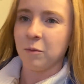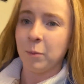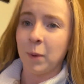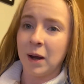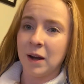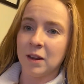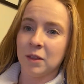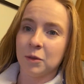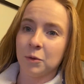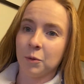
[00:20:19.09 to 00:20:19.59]

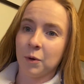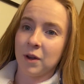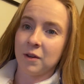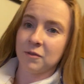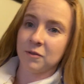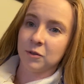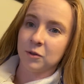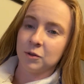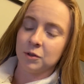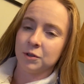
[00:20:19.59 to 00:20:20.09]
made it through a
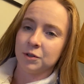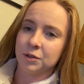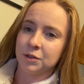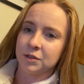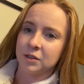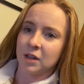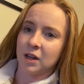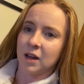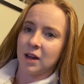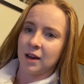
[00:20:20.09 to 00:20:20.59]

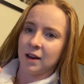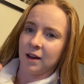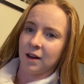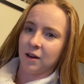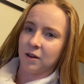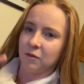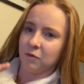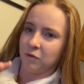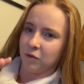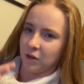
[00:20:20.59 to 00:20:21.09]
full day
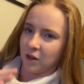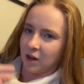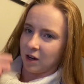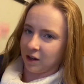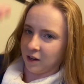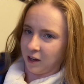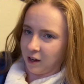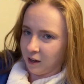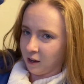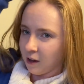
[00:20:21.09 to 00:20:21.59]
of
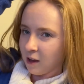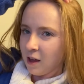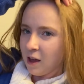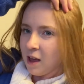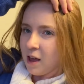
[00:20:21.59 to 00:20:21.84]
vlogging.